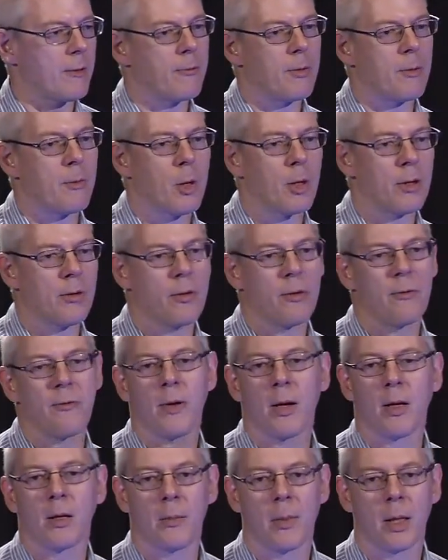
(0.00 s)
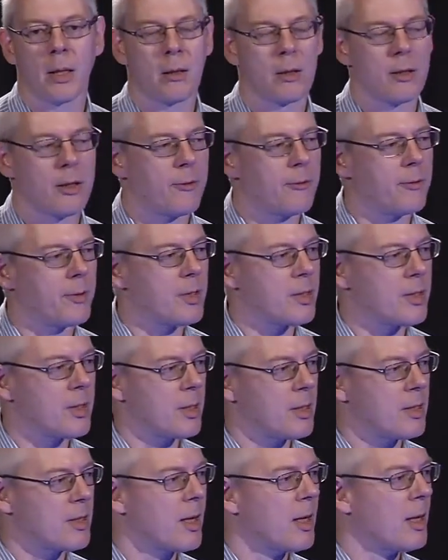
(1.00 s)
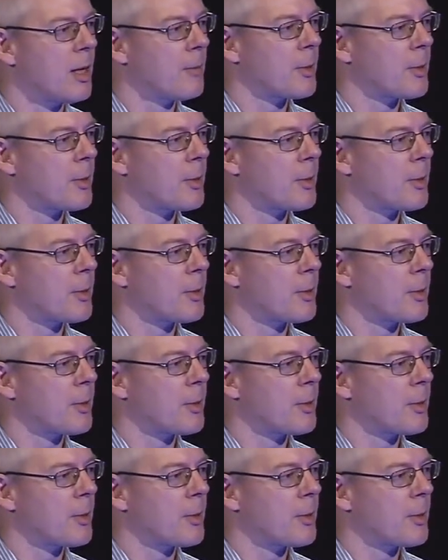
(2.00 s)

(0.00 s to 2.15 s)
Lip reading: one of the fundamental differences